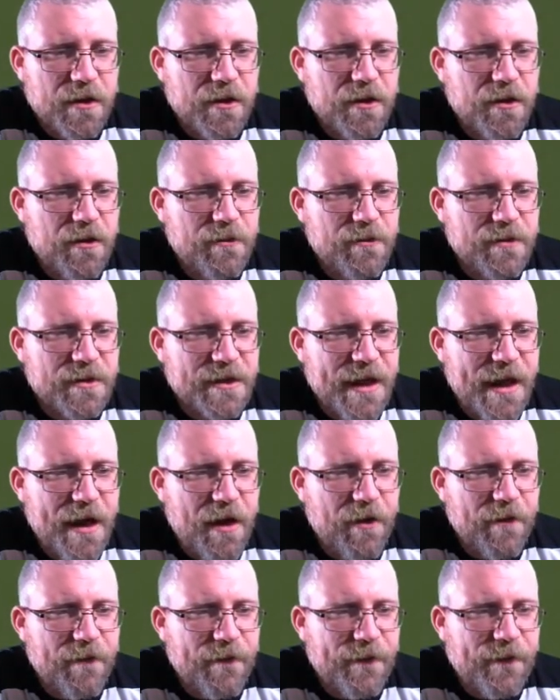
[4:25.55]
comes
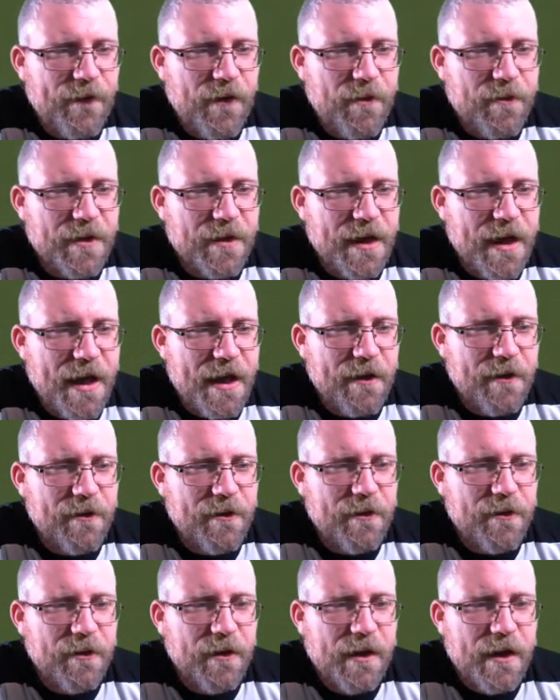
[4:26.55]
out, and from the
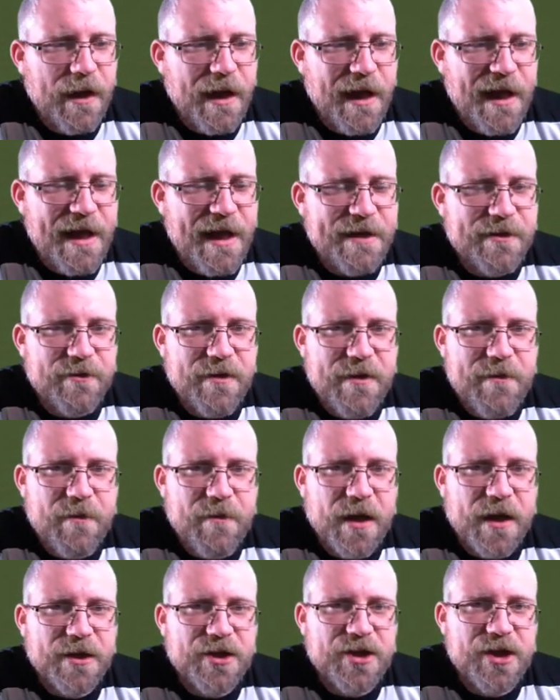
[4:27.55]
angle, header in
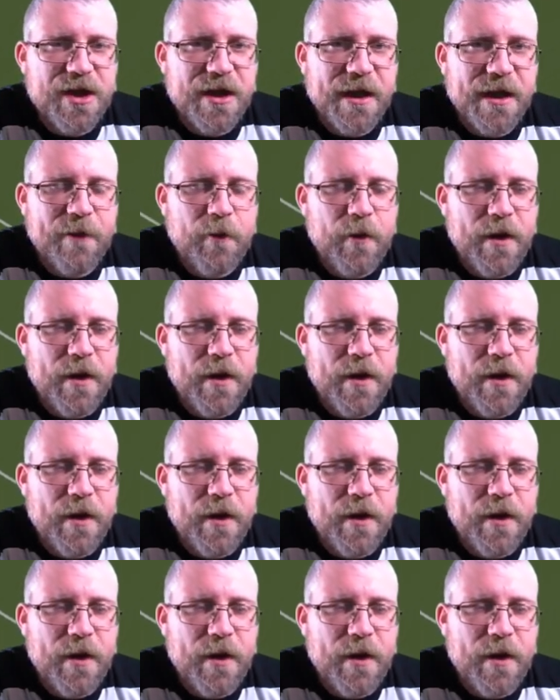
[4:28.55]
by Cherky.